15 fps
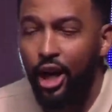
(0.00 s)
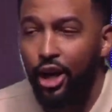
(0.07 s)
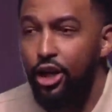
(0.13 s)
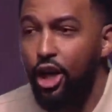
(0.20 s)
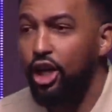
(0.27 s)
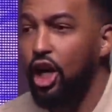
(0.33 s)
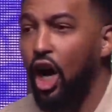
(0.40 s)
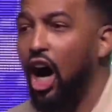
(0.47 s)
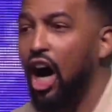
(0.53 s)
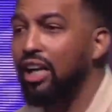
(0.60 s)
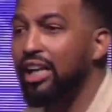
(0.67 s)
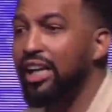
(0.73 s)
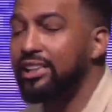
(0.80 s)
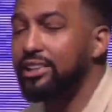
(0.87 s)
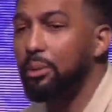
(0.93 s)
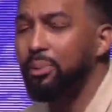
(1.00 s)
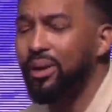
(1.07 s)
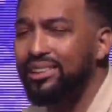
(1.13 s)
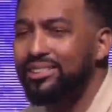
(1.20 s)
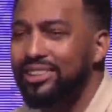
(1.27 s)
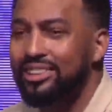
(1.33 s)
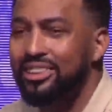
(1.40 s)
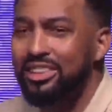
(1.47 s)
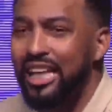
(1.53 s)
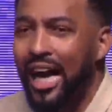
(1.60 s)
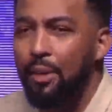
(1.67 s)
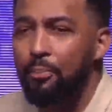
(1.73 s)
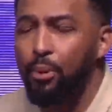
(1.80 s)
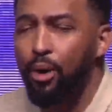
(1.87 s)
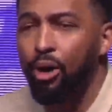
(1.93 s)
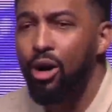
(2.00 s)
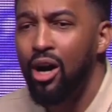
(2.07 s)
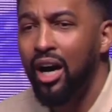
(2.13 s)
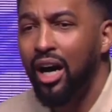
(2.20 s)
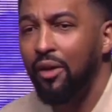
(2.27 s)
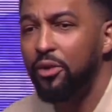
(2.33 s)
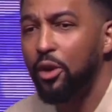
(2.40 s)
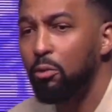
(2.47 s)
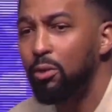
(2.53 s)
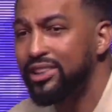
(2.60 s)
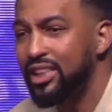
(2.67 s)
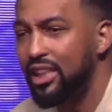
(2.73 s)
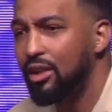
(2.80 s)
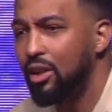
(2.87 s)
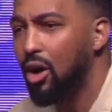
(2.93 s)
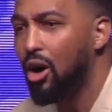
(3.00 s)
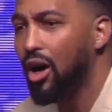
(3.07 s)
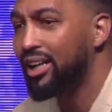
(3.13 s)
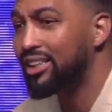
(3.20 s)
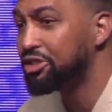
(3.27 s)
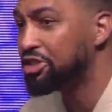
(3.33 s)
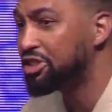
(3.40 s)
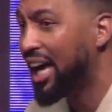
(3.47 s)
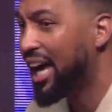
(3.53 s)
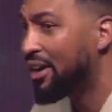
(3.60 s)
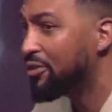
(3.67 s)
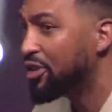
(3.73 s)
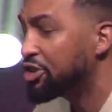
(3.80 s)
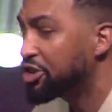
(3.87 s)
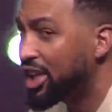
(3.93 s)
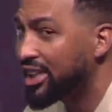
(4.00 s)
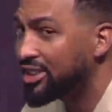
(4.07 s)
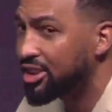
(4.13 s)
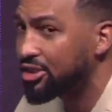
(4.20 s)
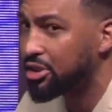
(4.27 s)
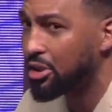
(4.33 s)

Your calling to be a disciple of the risen Lord and Savior, Jesus